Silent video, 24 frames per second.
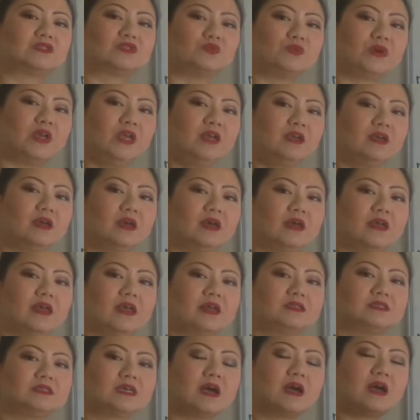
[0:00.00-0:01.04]
week.
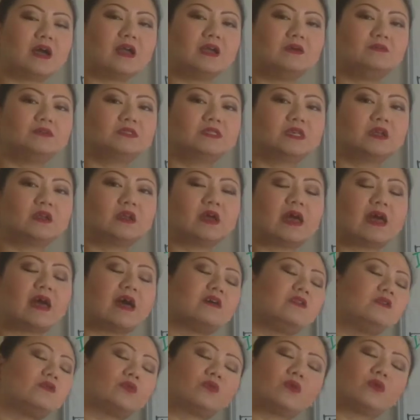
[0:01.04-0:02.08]
Again, times that
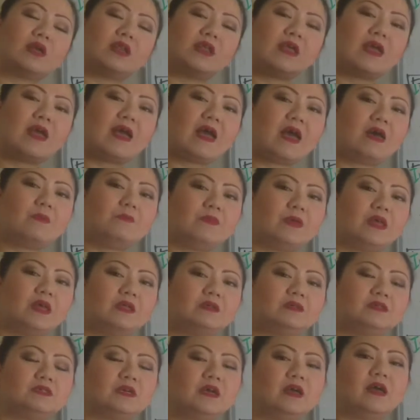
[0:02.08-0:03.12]
had already
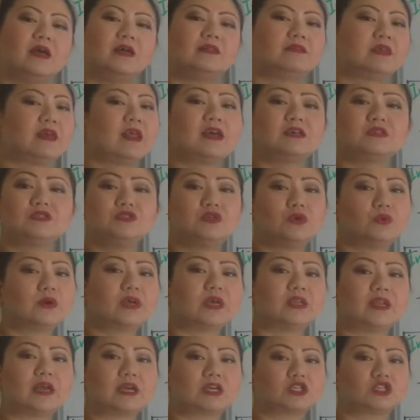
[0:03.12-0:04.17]
happened that has no
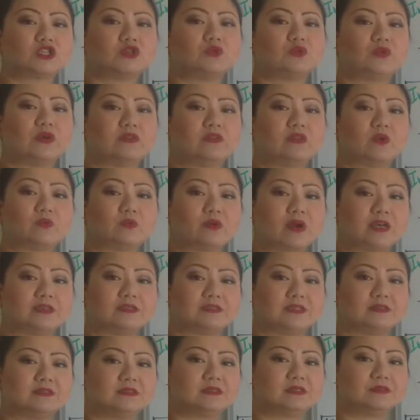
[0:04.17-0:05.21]
connection with the
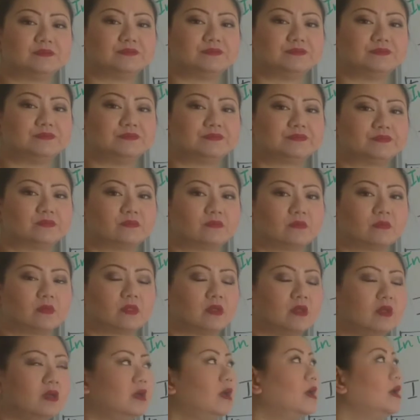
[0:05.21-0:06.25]
present.
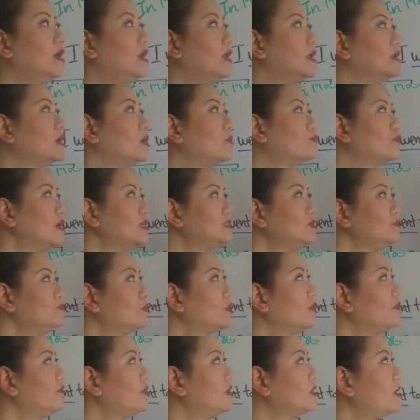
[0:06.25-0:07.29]
Now, present
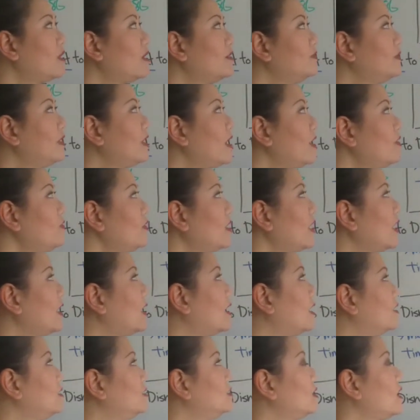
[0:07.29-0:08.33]
perfect, on the other
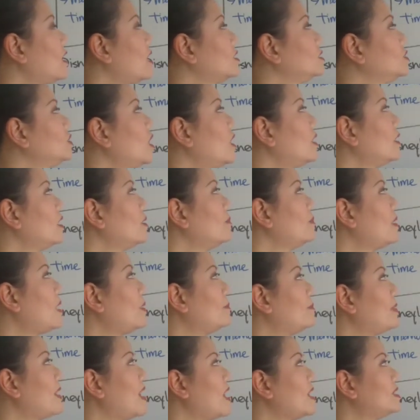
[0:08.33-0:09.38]
hand, are talking
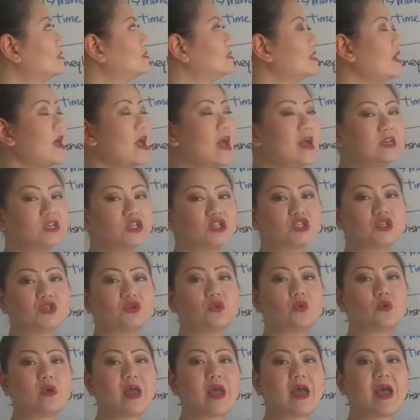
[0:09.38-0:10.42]
about past action
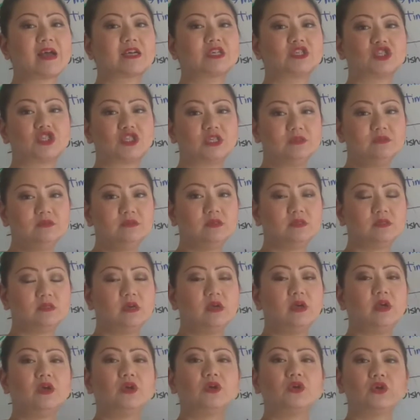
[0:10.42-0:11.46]
or actions
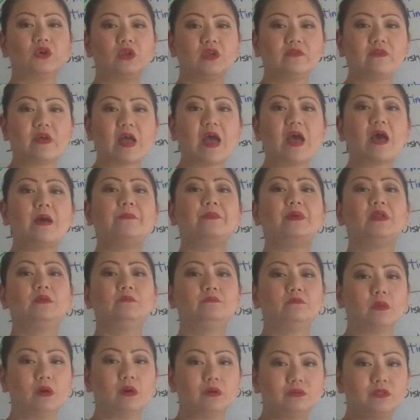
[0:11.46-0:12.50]
could have
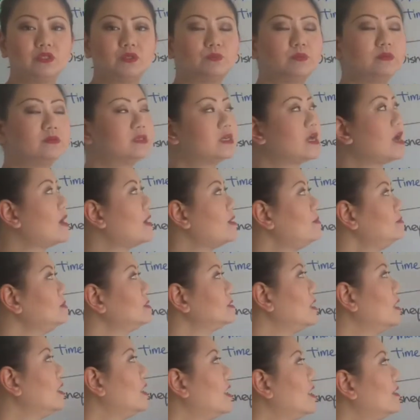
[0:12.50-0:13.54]
happened multiple times
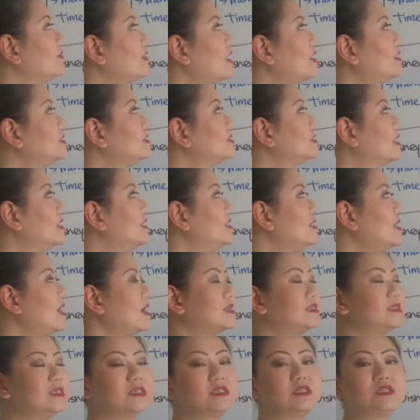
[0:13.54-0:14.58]
that is
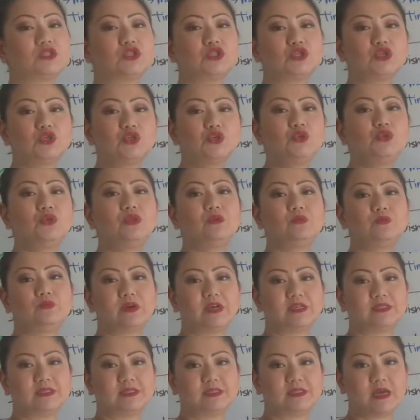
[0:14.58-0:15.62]
connected to the
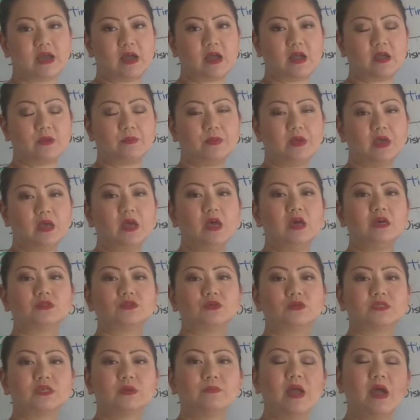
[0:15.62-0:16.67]
present time. So
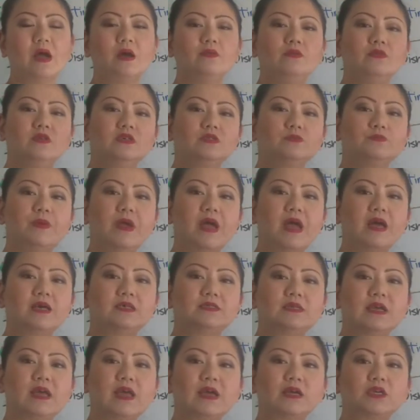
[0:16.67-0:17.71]
somehow this
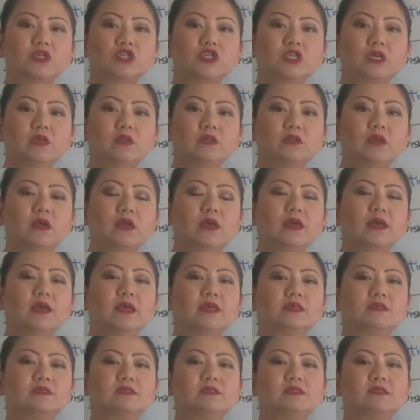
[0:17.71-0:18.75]
past action
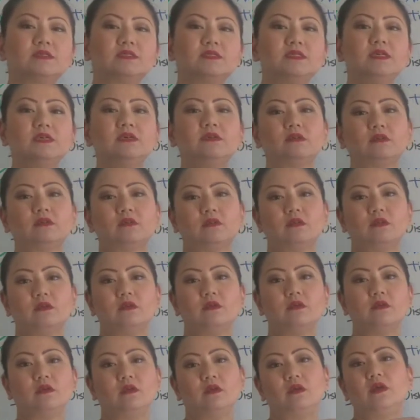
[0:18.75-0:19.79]
is still
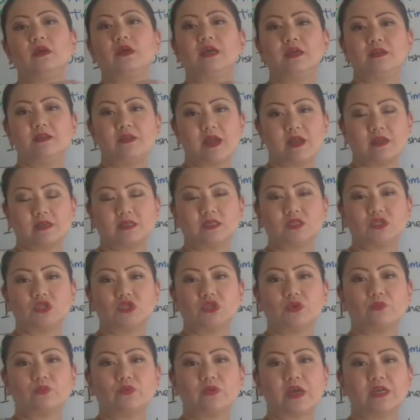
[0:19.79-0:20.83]
connected to
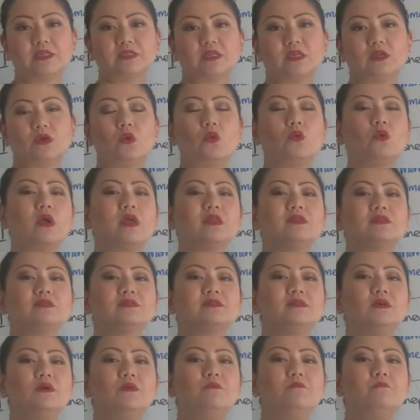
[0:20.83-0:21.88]
the present, or it
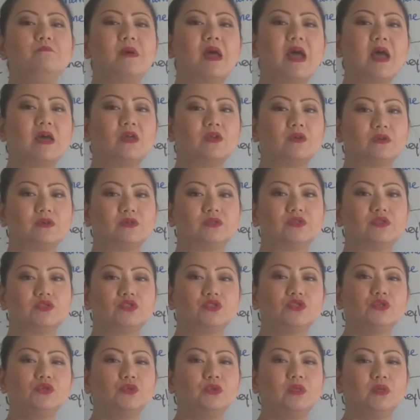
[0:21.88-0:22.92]
still matters
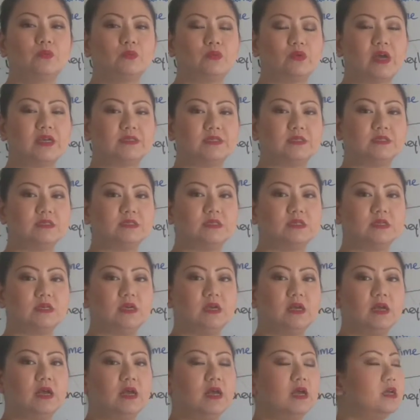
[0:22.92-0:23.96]
to the present.
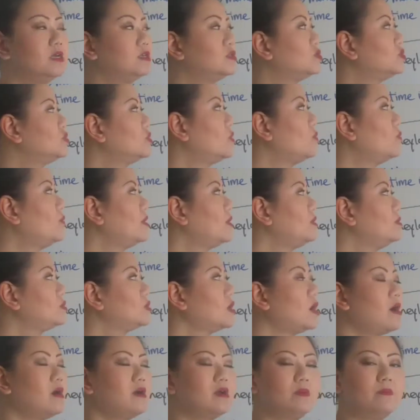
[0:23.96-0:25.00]
So when you
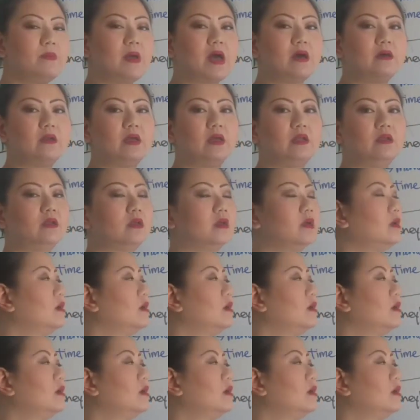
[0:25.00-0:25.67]
talk about it,